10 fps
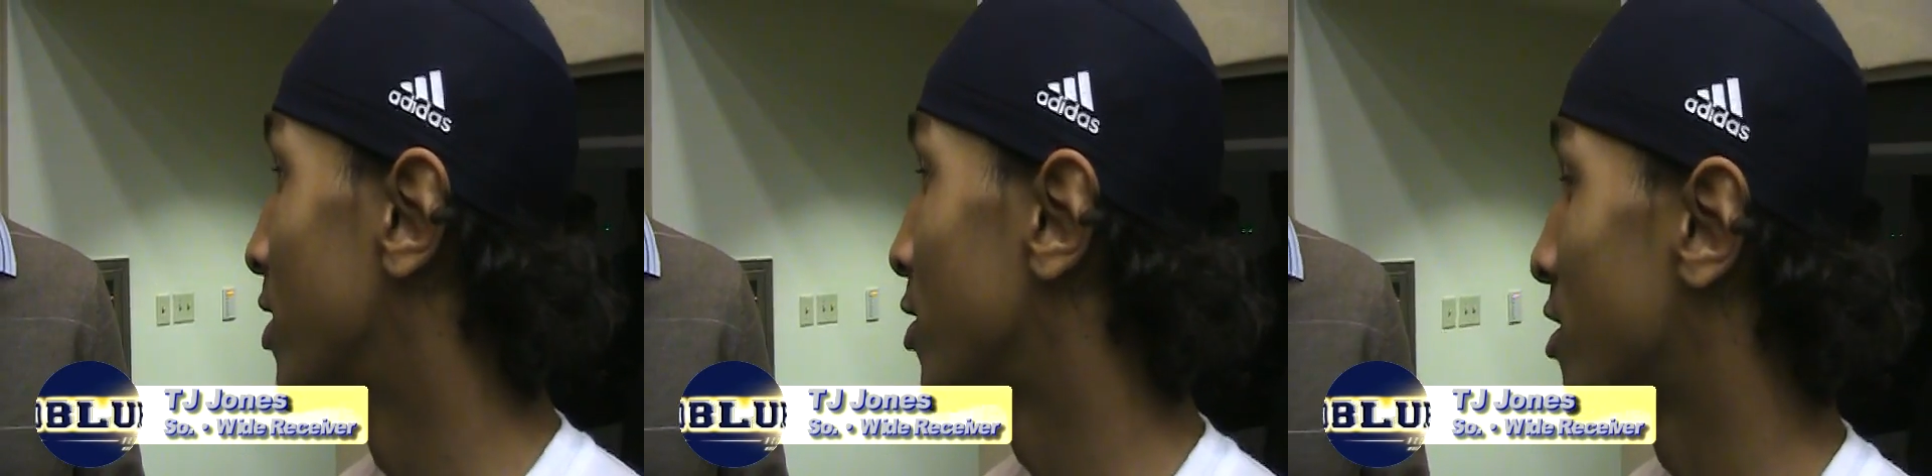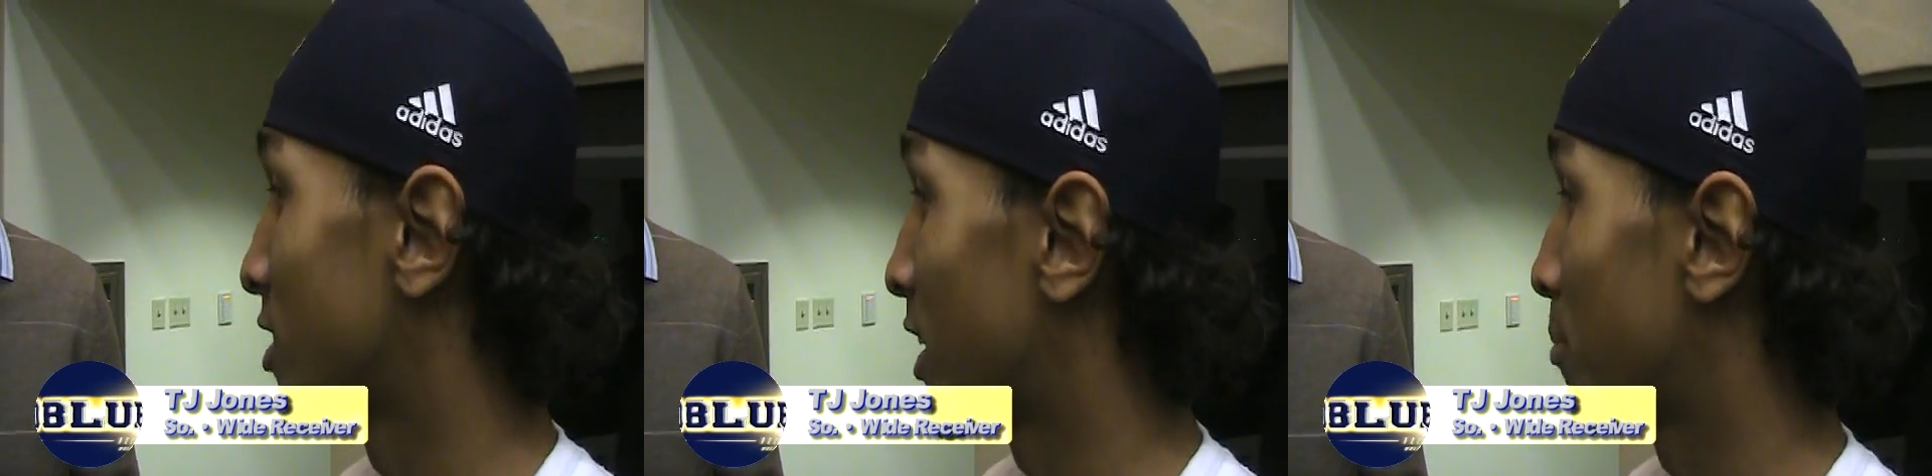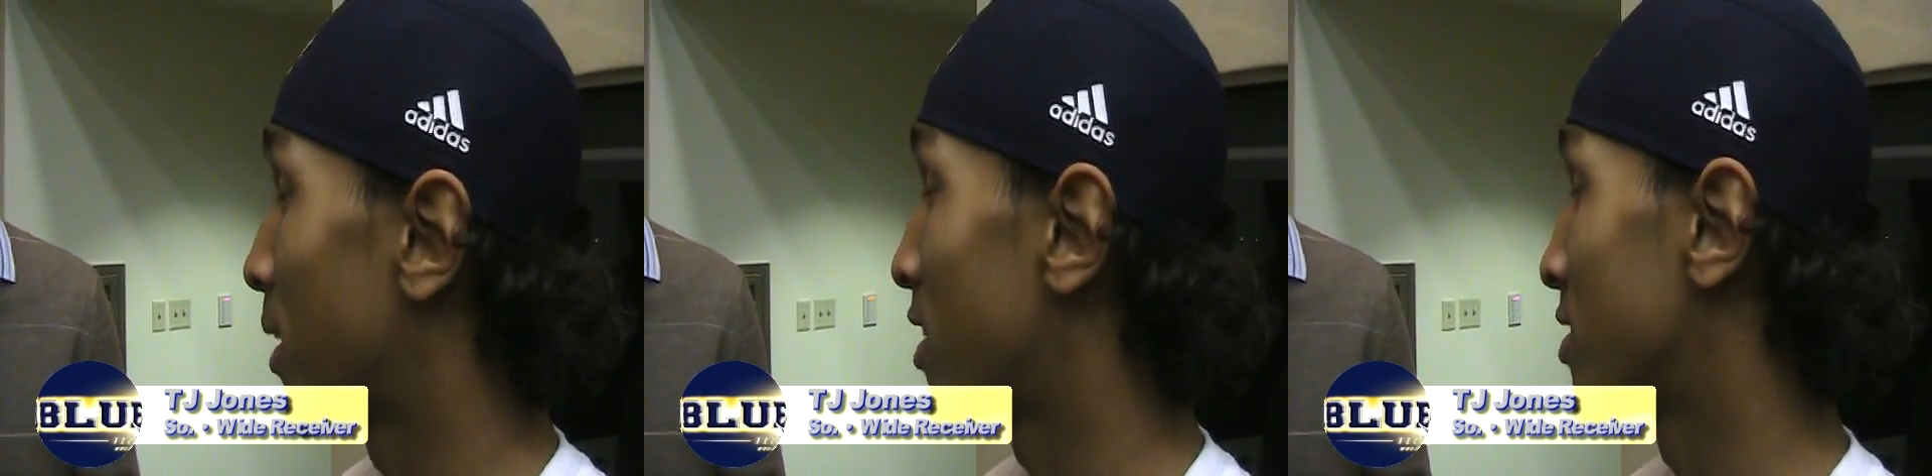So there's a lot
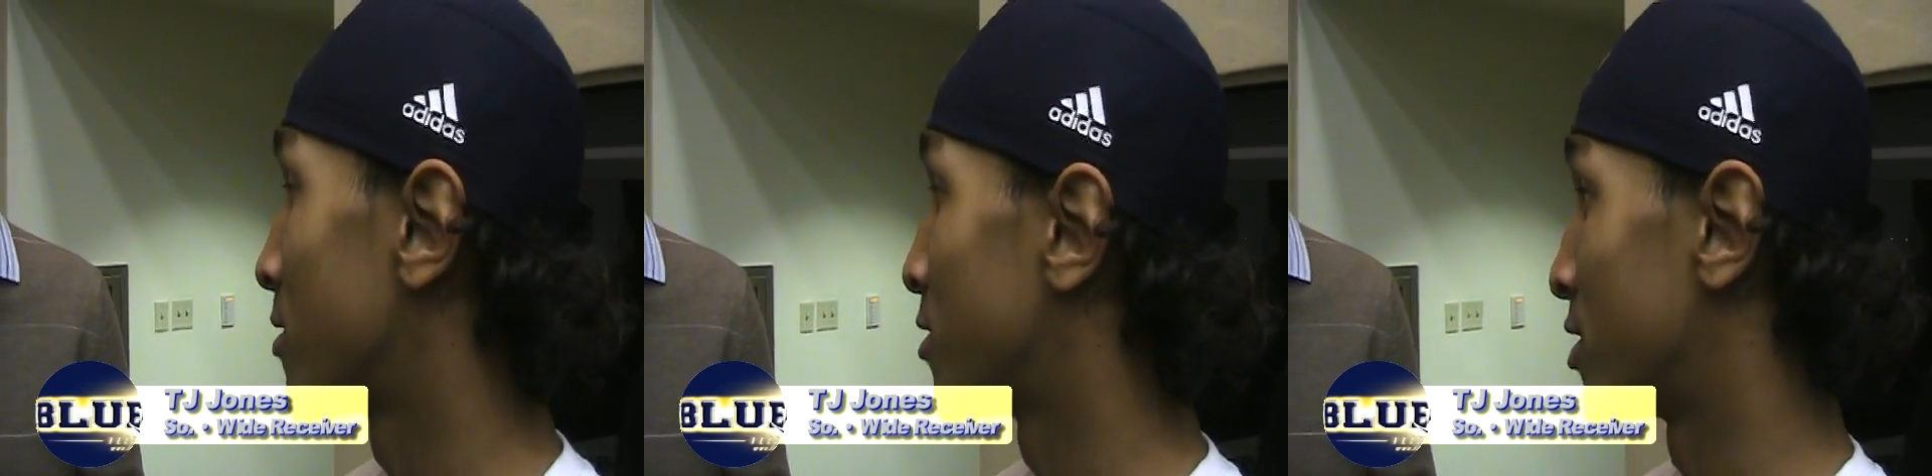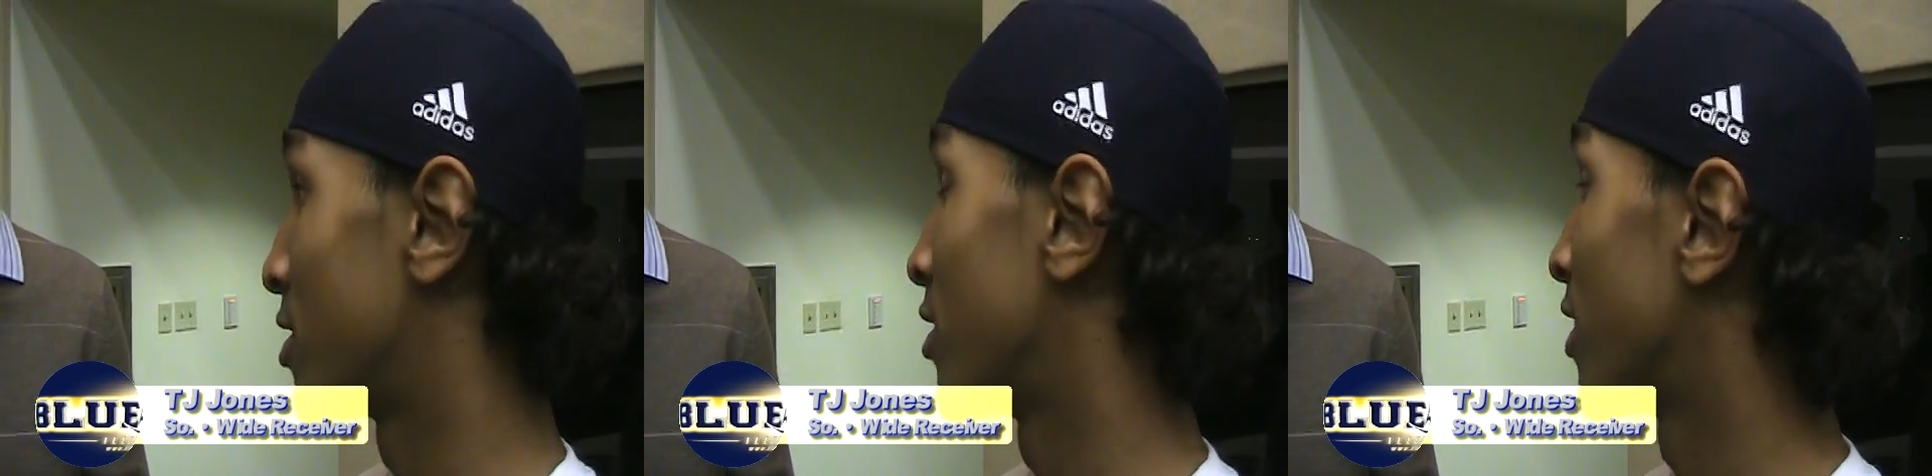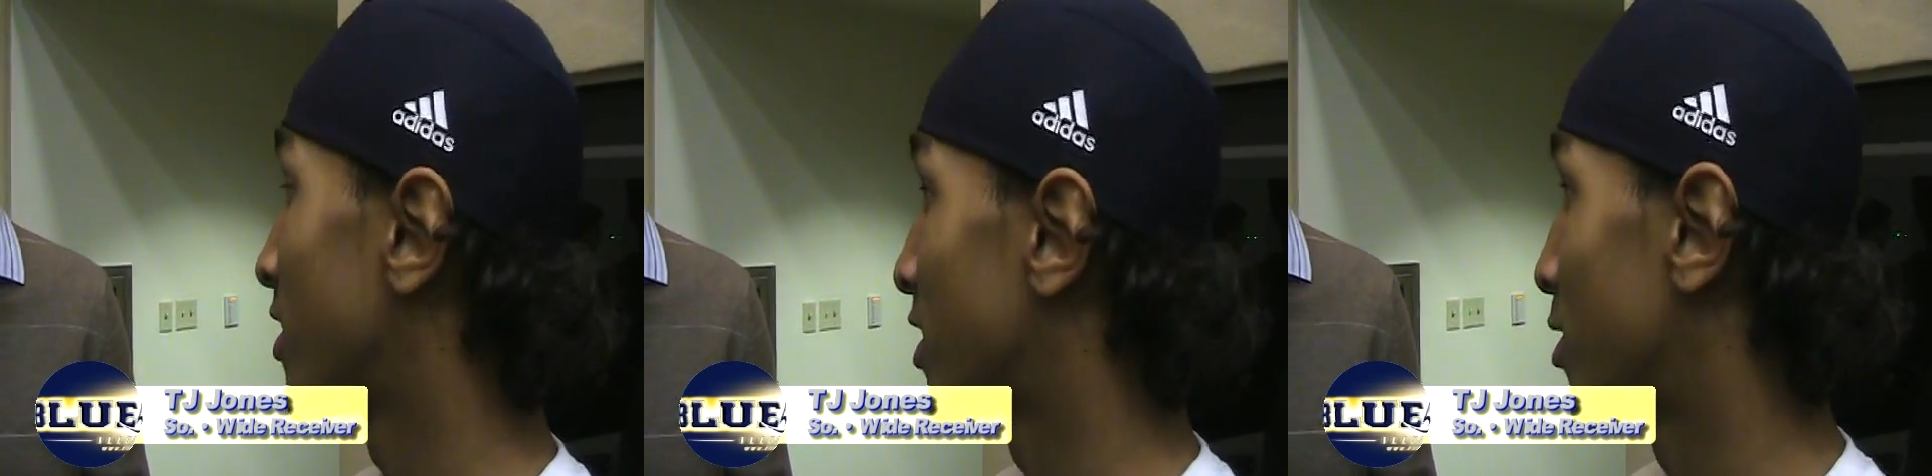of positives. There's still
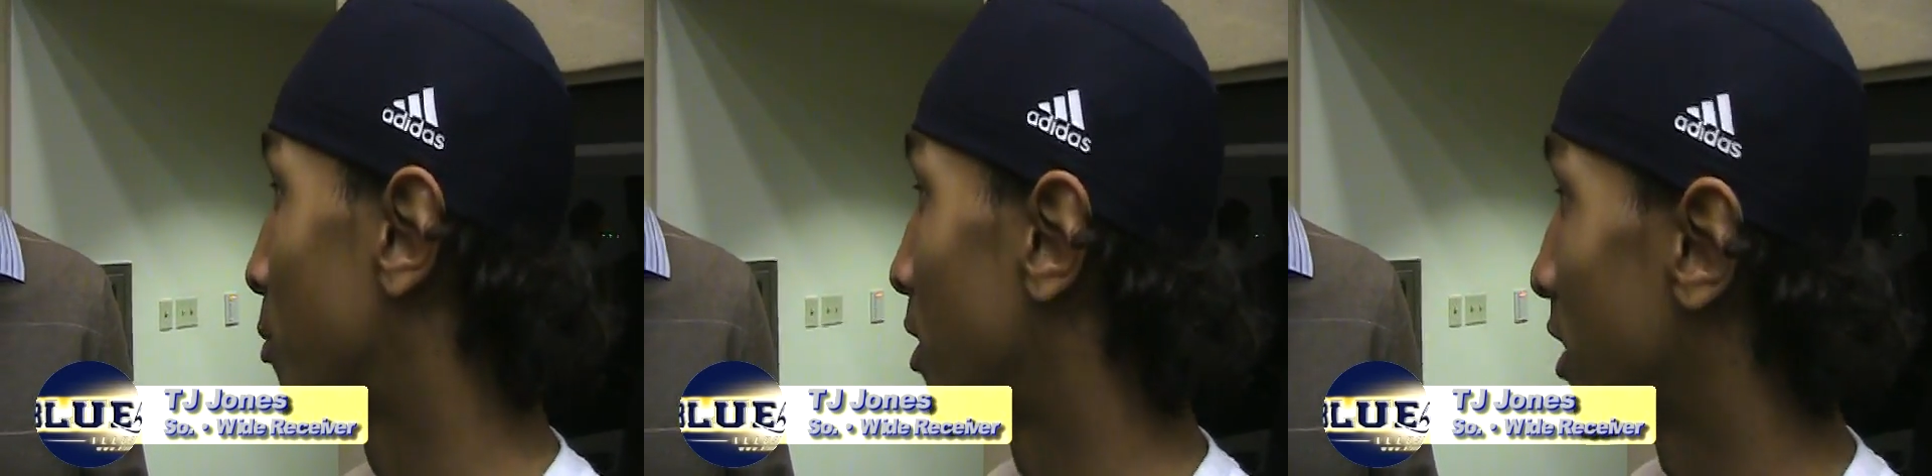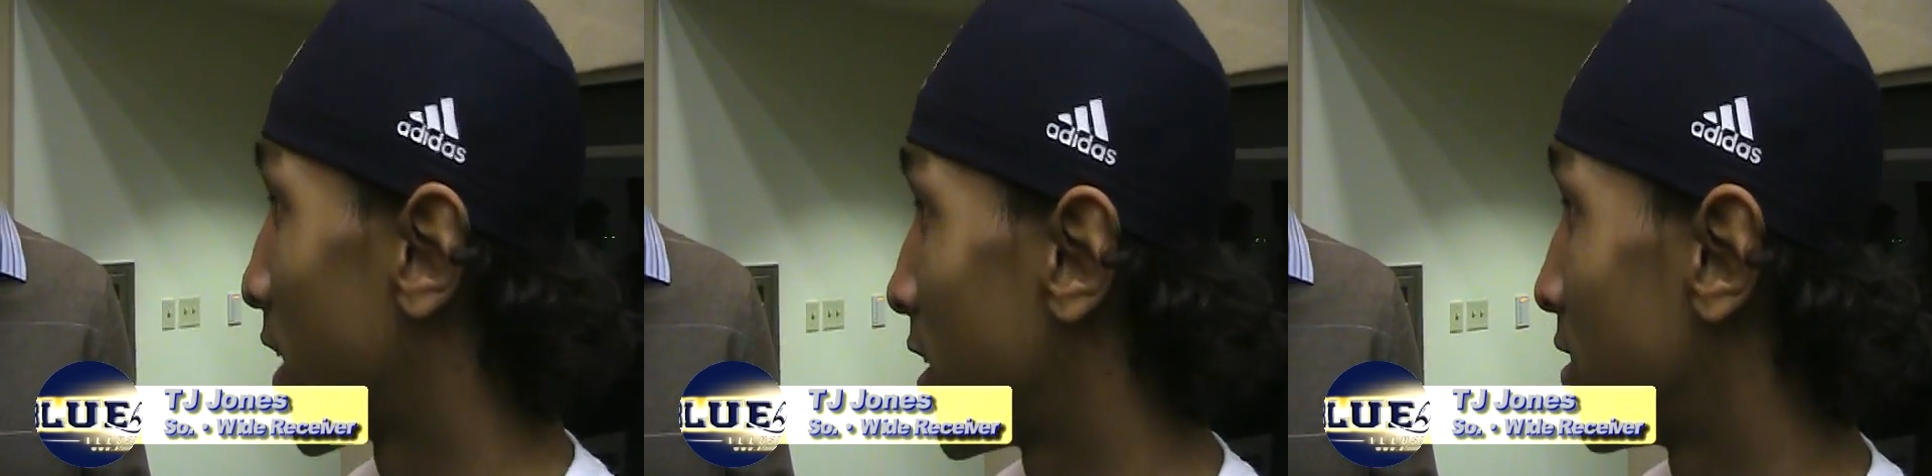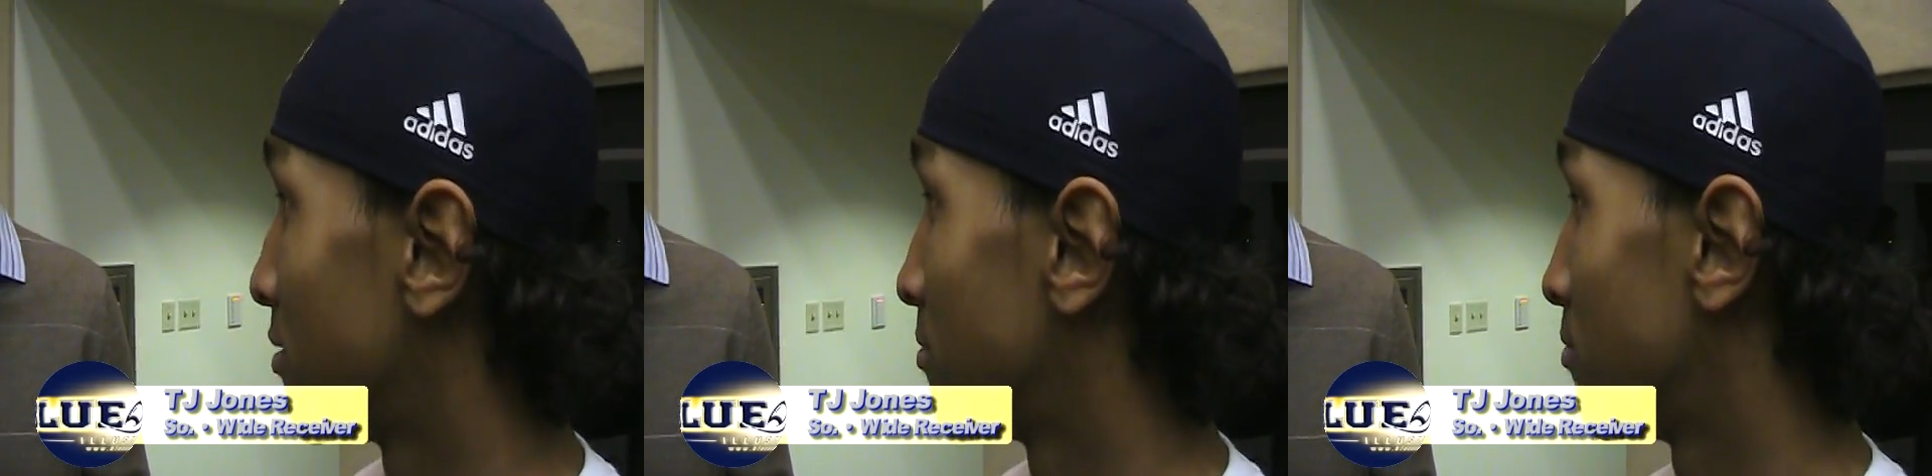things I need to work
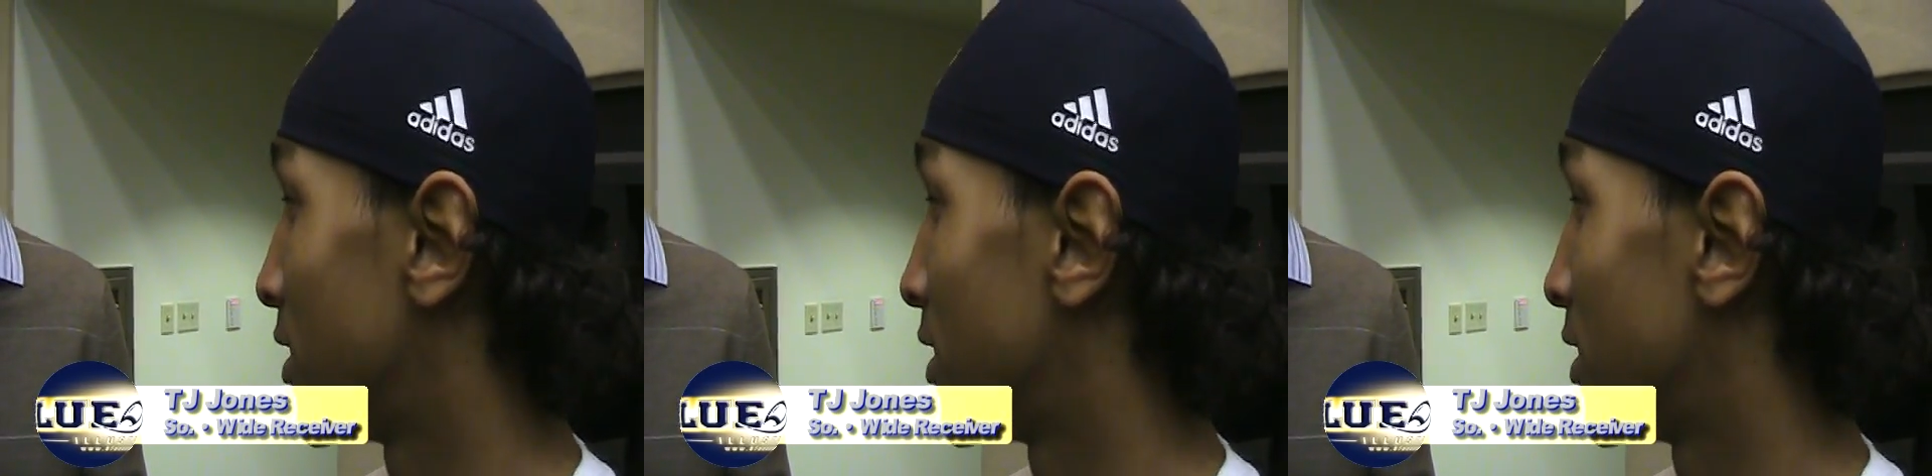on